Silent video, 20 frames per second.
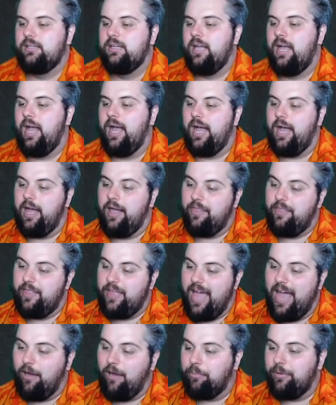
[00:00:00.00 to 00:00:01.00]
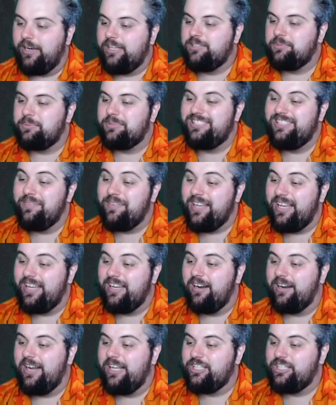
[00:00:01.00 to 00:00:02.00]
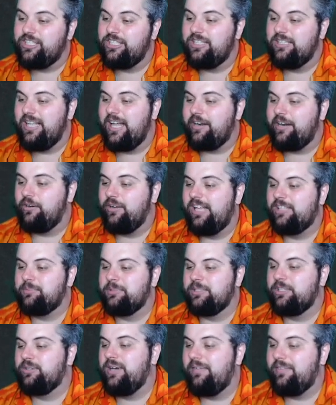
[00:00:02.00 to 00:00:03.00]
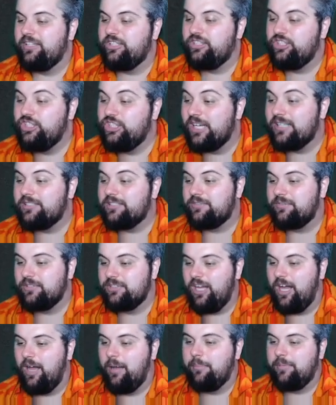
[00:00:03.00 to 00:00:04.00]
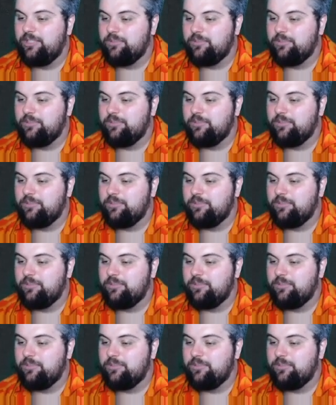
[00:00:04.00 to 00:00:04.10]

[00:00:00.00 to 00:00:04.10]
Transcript: The Outbreak-specific incarnation of Collateral has been crafted just for zombies,